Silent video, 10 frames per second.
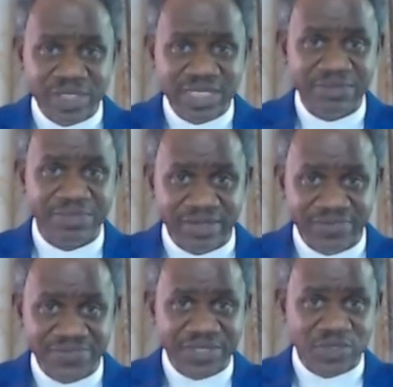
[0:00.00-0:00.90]
what I
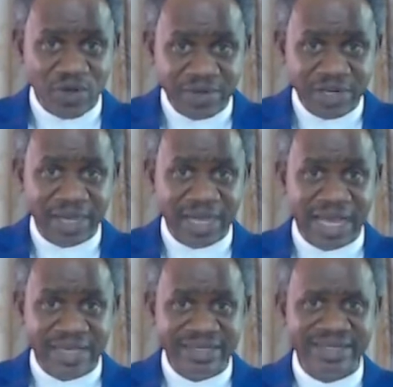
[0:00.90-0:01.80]
believe. Faith coming
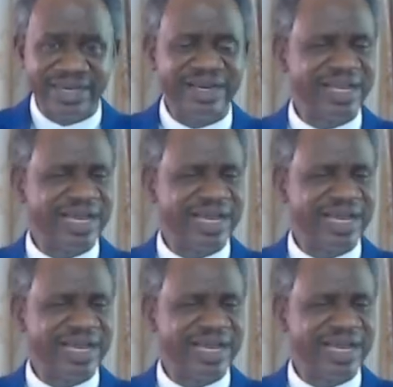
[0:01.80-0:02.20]
by hearing.